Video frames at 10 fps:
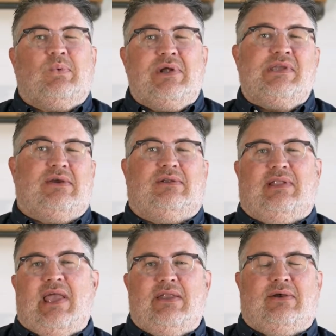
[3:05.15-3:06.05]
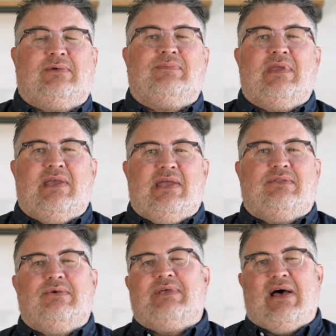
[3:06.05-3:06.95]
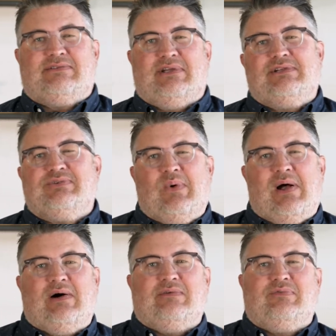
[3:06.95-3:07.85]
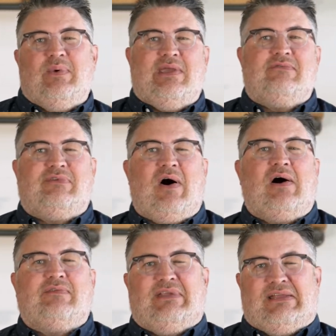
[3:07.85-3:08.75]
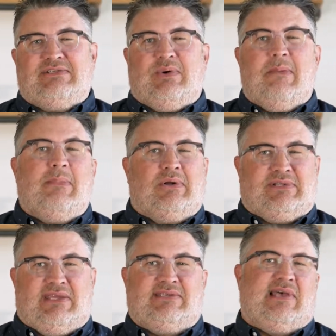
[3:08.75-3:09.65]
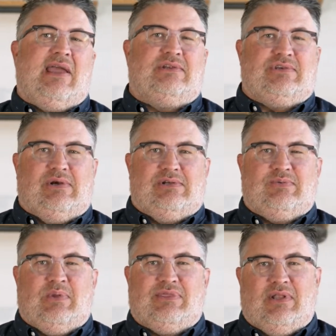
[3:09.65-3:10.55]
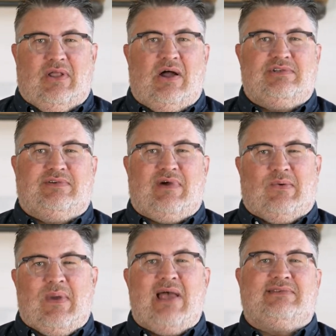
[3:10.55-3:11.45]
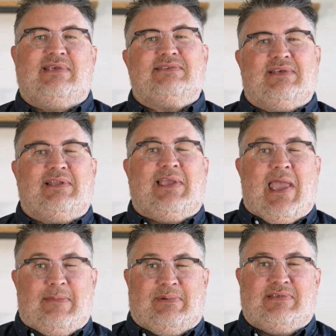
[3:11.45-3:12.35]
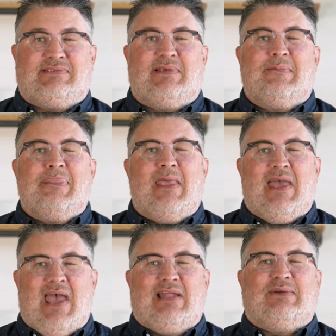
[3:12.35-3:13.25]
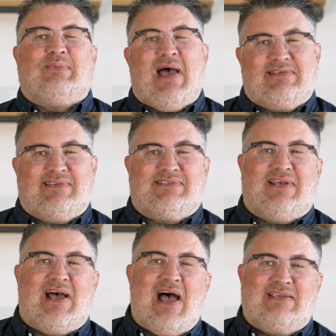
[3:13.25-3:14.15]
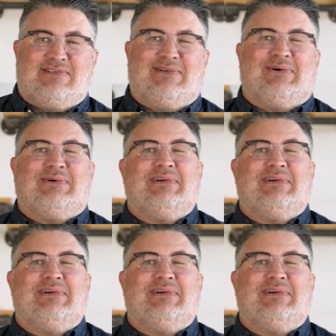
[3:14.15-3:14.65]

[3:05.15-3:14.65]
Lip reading: 1 year later, in 2012, we evolved into a multi-site church with the launch of our Rising Sun campus at the Rising Sun High School.